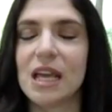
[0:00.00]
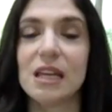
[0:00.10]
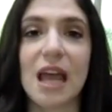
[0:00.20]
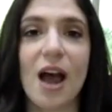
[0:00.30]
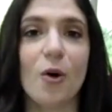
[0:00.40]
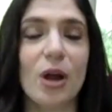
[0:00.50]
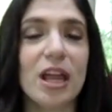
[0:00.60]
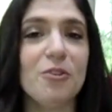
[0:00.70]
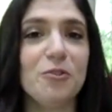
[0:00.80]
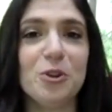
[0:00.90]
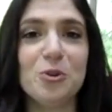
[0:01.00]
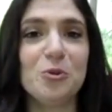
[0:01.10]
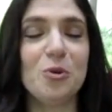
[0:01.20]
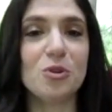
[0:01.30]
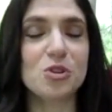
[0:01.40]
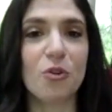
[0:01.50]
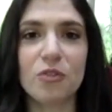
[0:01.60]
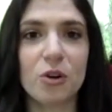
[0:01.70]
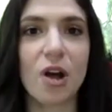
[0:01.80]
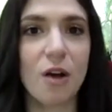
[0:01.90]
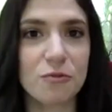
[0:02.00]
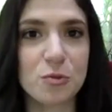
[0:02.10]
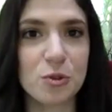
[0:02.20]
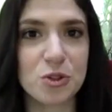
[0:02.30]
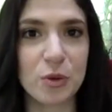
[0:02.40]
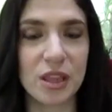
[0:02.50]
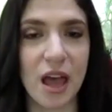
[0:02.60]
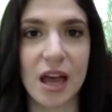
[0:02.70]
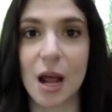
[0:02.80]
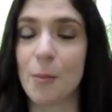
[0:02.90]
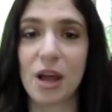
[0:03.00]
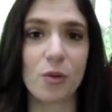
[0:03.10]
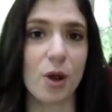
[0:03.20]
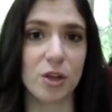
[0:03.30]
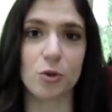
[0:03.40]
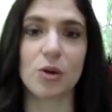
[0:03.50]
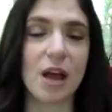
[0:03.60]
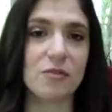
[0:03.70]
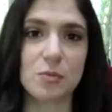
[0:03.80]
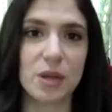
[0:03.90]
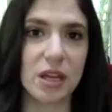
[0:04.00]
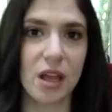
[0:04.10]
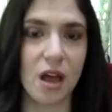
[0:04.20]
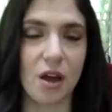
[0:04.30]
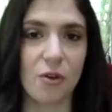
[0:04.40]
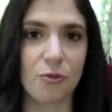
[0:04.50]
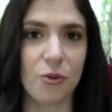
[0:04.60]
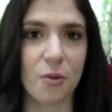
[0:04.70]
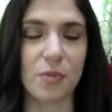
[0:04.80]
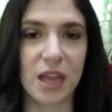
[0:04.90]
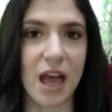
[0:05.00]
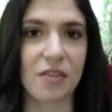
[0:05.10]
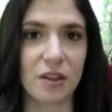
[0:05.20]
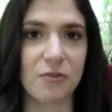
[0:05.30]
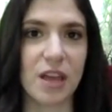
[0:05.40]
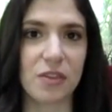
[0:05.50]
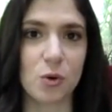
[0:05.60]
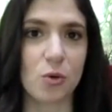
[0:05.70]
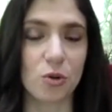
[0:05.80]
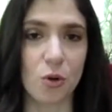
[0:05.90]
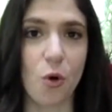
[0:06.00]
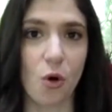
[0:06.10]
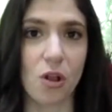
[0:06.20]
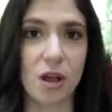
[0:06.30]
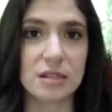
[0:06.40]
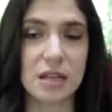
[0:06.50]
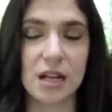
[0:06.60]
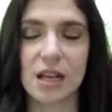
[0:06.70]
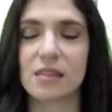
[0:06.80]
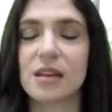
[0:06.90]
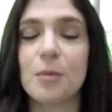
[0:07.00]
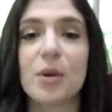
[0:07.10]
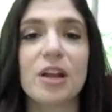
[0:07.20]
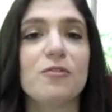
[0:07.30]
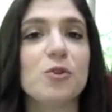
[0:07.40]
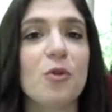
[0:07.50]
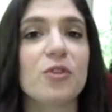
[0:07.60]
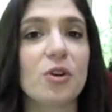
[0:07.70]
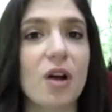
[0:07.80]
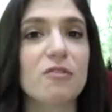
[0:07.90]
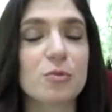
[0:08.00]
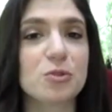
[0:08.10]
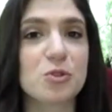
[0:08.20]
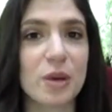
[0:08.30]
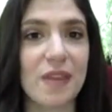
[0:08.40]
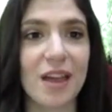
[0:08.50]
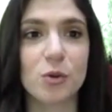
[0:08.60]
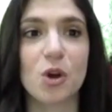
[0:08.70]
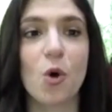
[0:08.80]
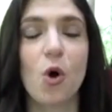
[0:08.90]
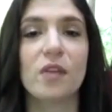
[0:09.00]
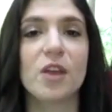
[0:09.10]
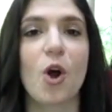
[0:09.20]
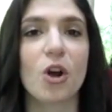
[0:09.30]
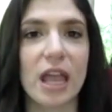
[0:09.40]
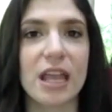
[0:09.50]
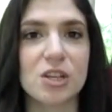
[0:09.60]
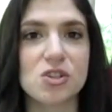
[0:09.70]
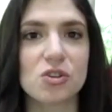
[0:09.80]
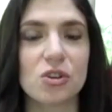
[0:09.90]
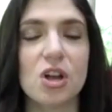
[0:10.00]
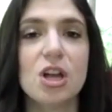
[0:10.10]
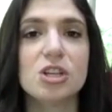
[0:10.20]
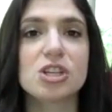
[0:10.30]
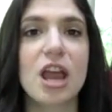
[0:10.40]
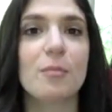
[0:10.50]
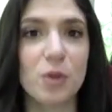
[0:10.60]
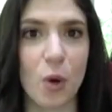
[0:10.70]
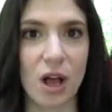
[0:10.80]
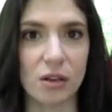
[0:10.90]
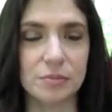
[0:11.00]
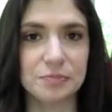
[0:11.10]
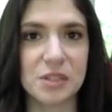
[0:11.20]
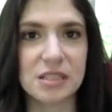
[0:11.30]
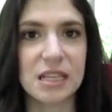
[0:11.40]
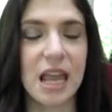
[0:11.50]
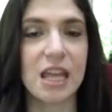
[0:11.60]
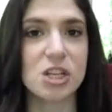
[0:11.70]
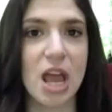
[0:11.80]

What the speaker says: Now, if you don't feel comfortable doing that, and by the way, you don't have to be from the Catholic faith in order to call on St. Anthony, but if you don't feel comfortable doing that, you can call on the Archangel Chamuel, Chamuel,